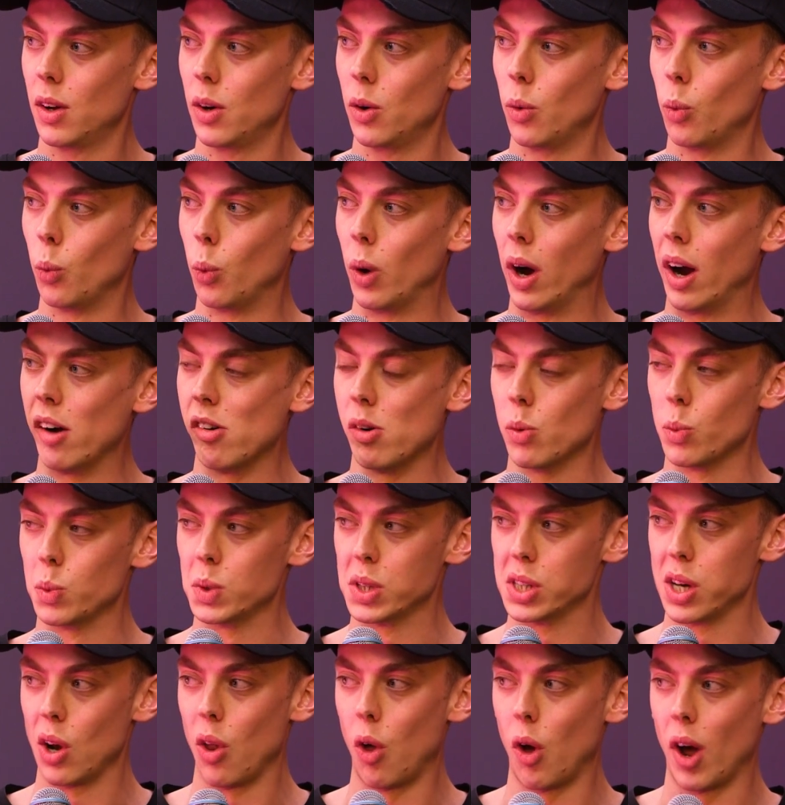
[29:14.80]
where it
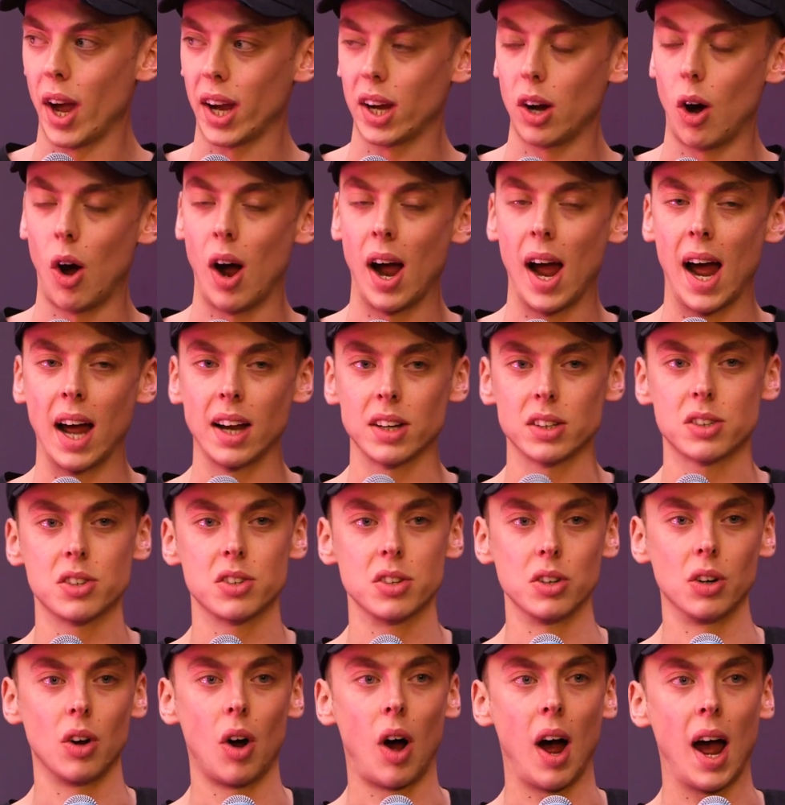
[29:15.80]
was like I had
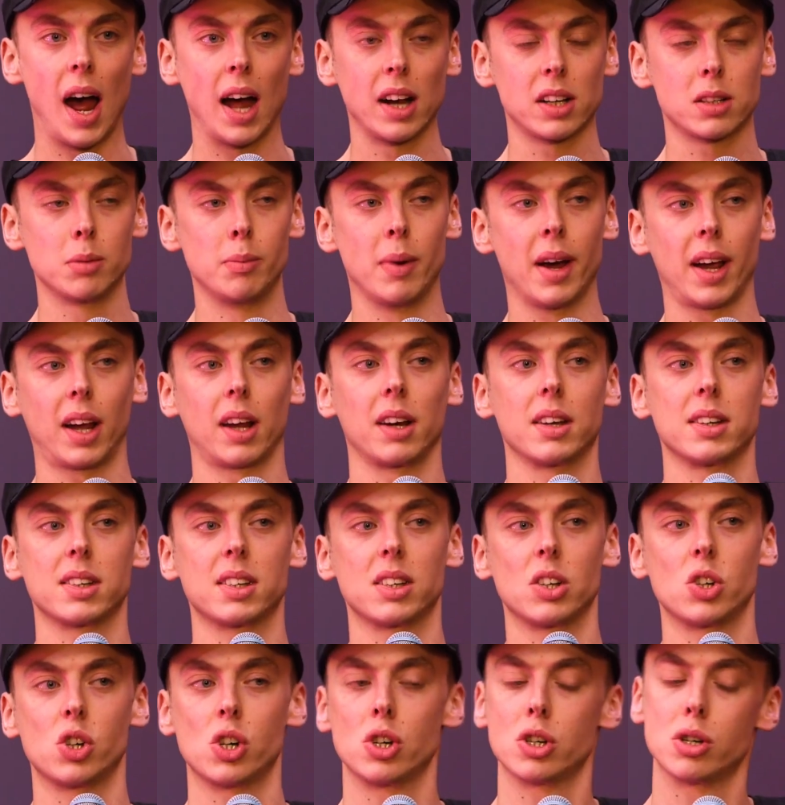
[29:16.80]
to make a
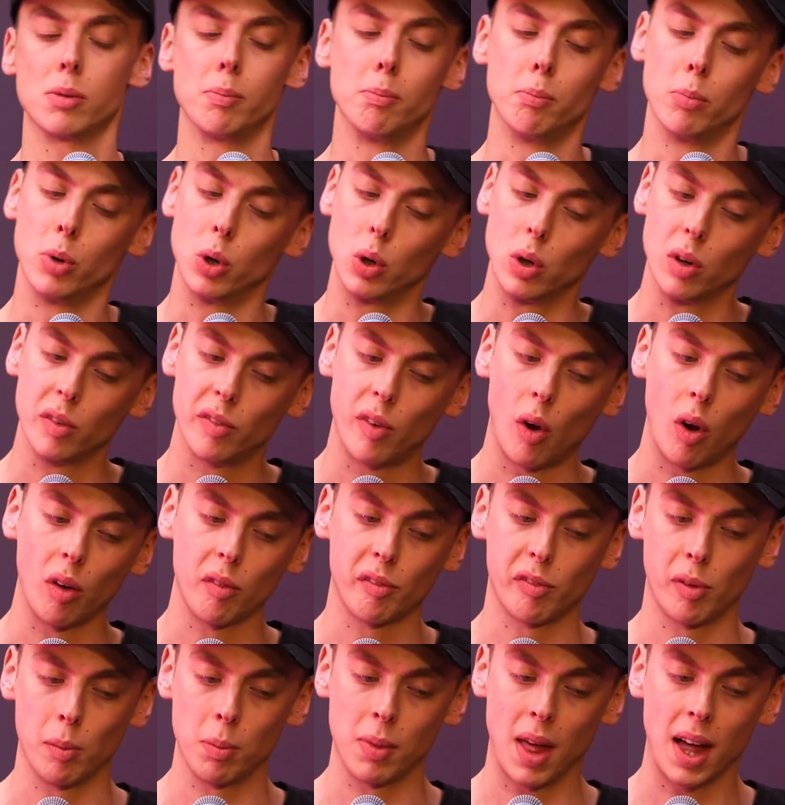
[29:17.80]
decision to move on
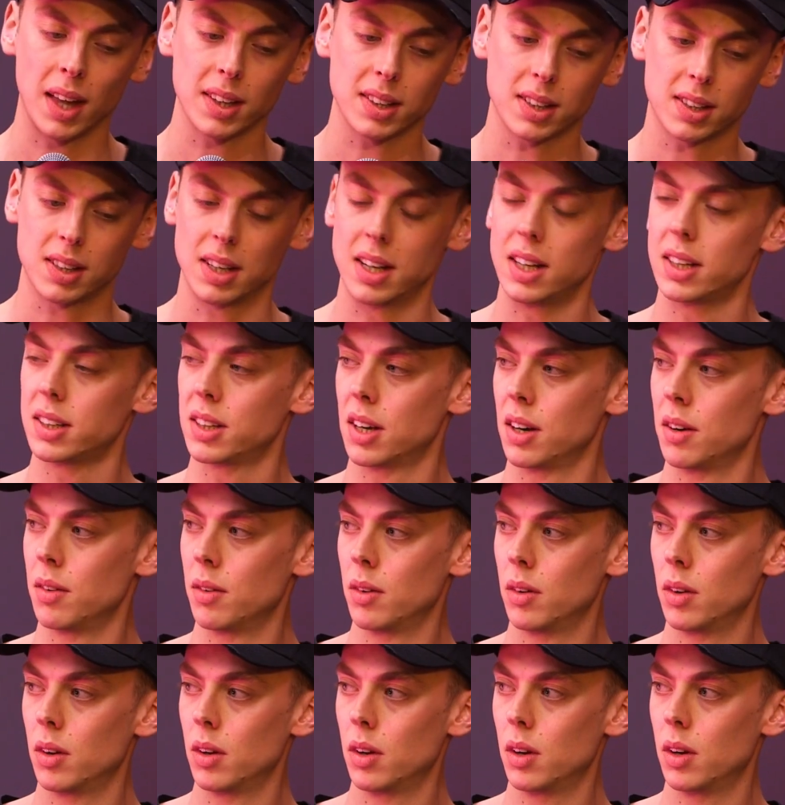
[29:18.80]
from that season
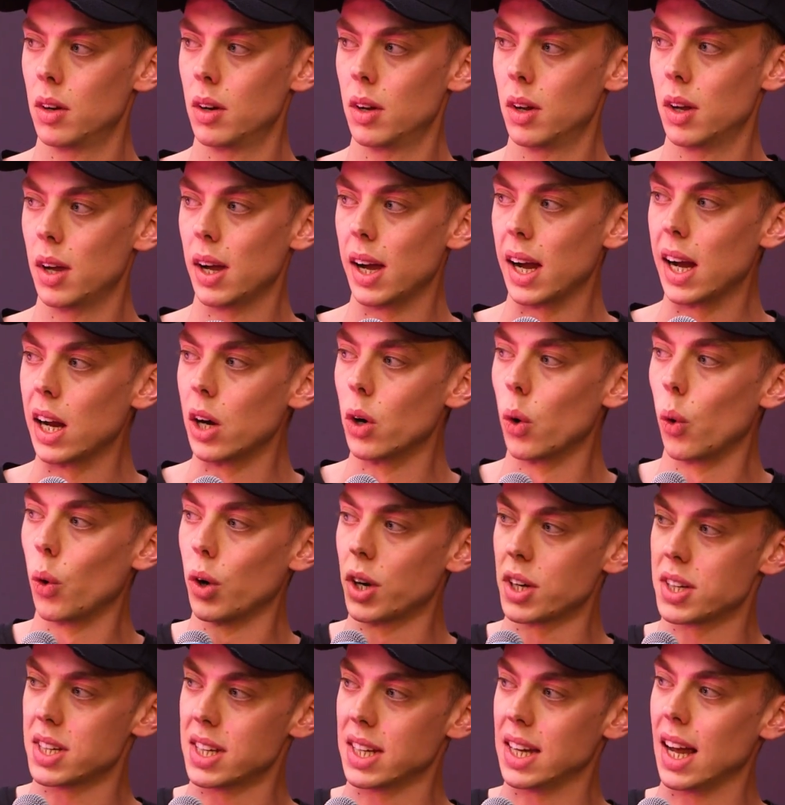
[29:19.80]
in
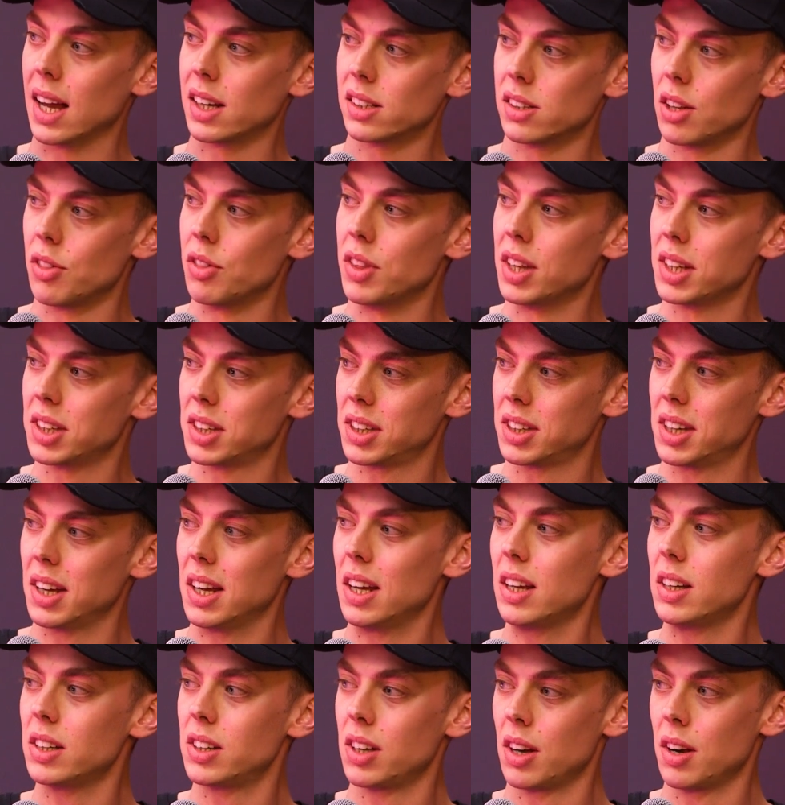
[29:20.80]
order to get to this
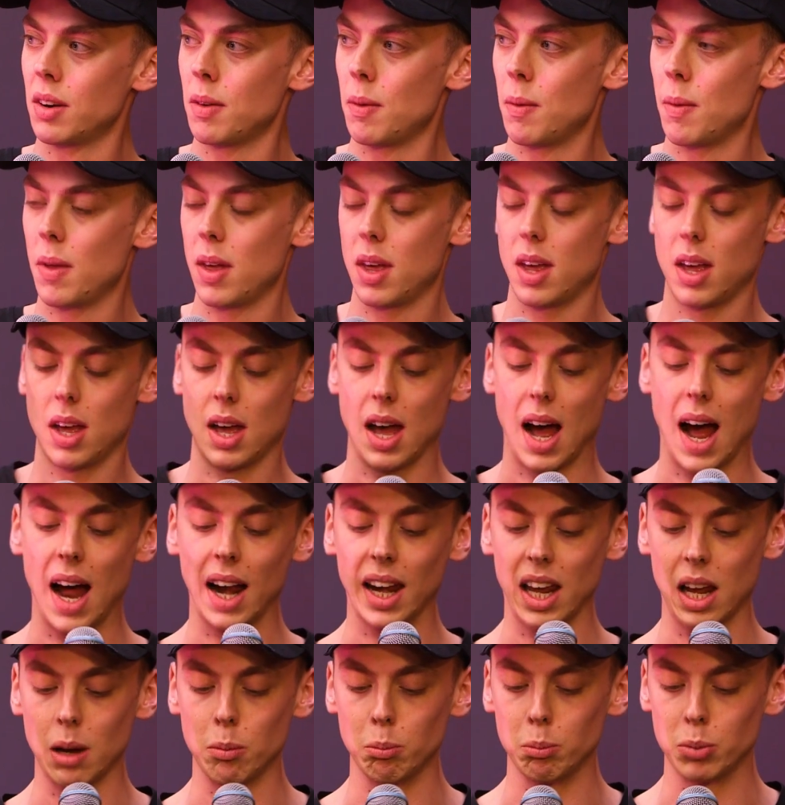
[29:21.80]
season.
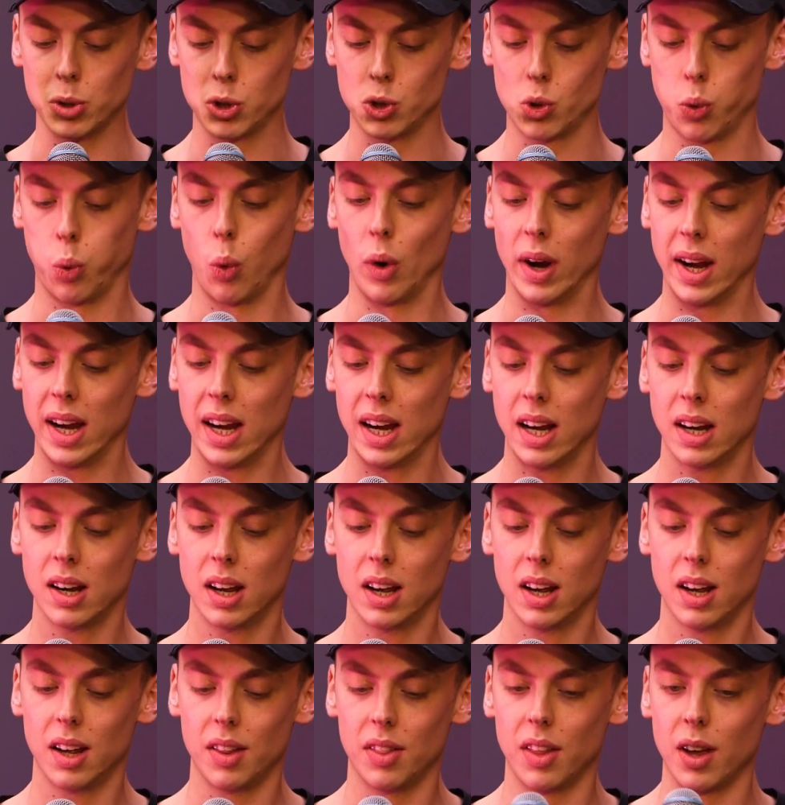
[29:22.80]
And in between,
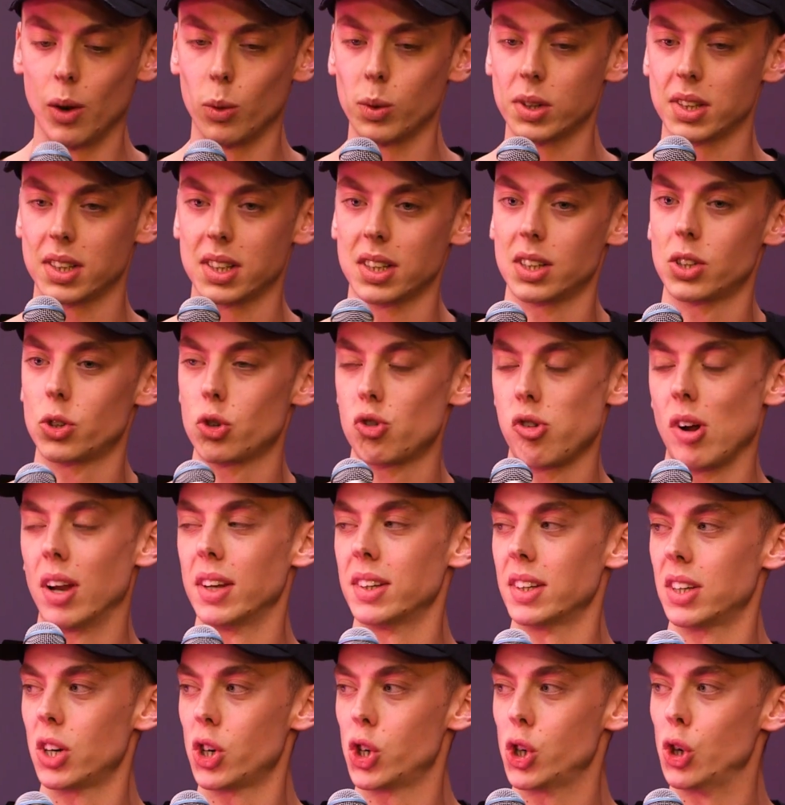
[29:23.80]
there was this
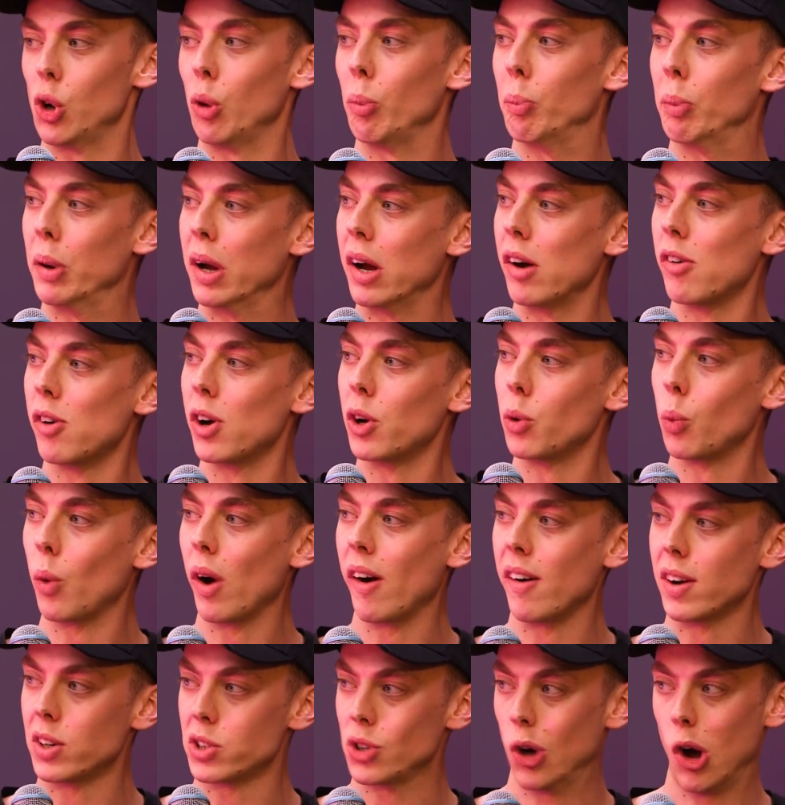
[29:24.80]
transitional period
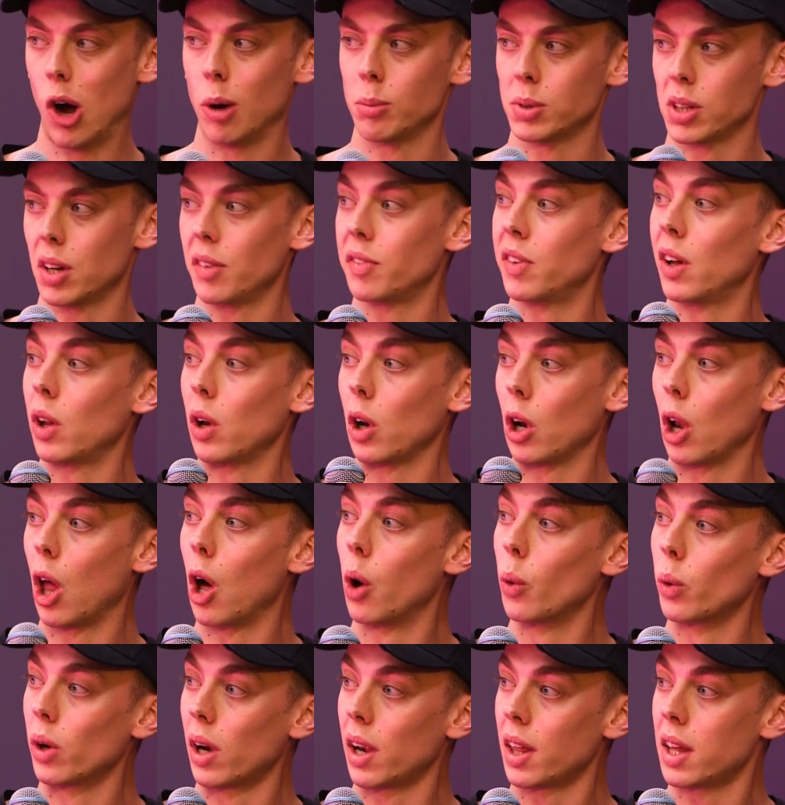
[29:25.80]
where at times I felt
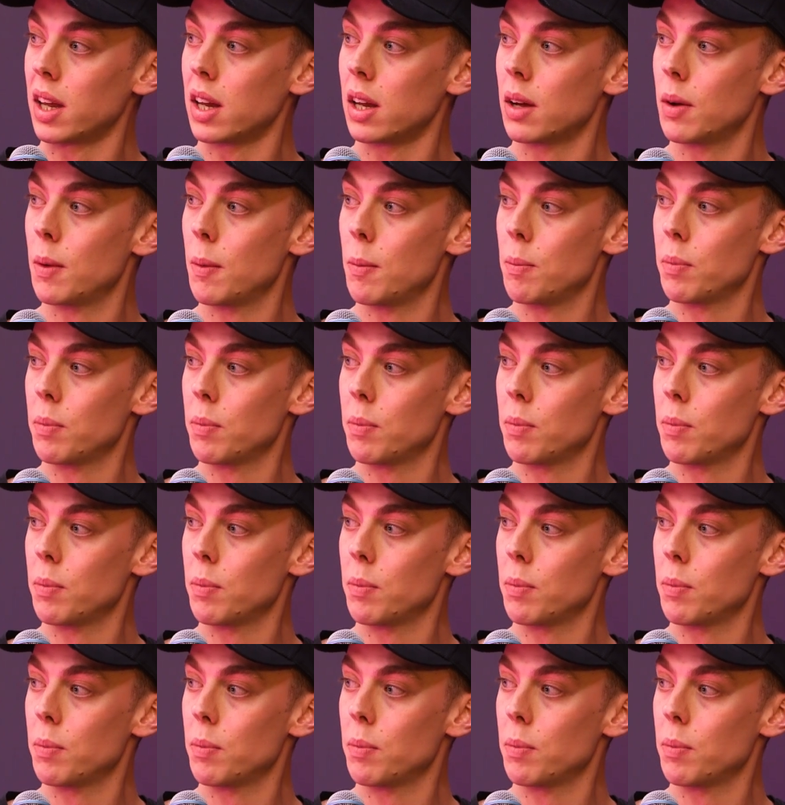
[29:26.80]
lonely.